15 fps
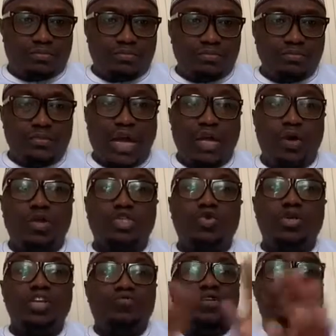I don't want to
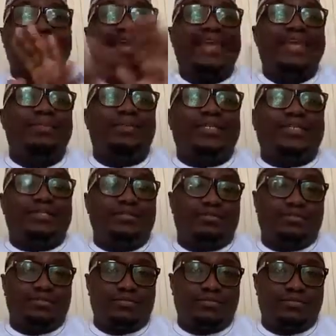live with anybody?
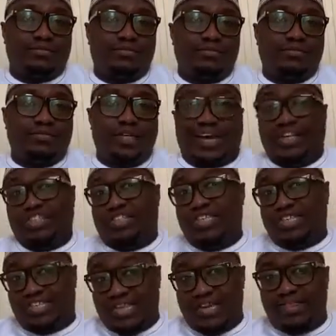Can she
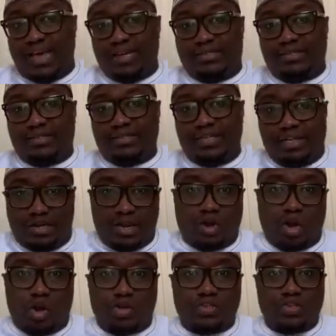say that in the
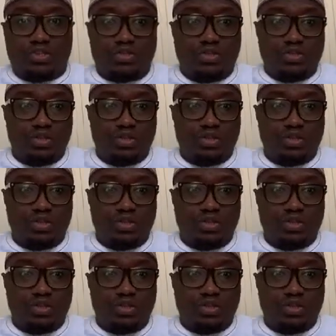clause?